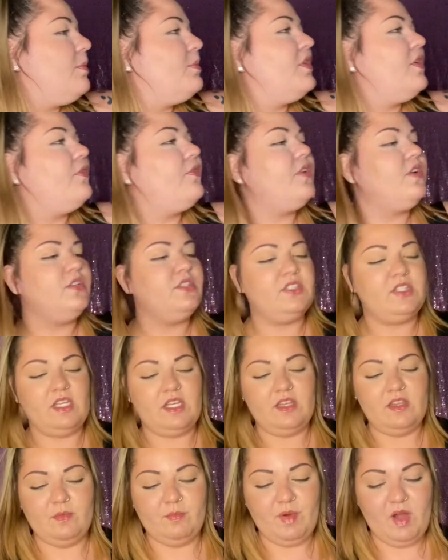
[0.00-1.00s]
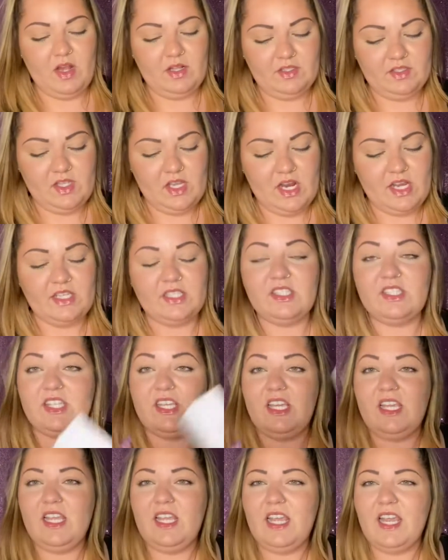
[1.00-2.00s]
the first thing in the box that I
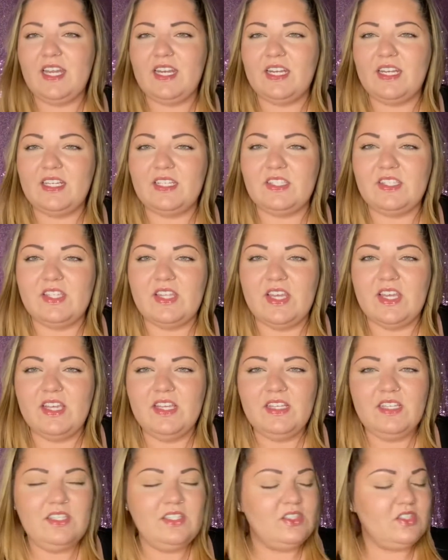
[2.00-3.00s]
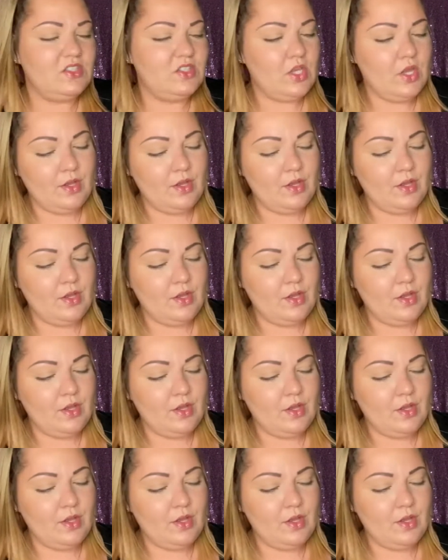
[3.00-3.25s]
see, and it is this.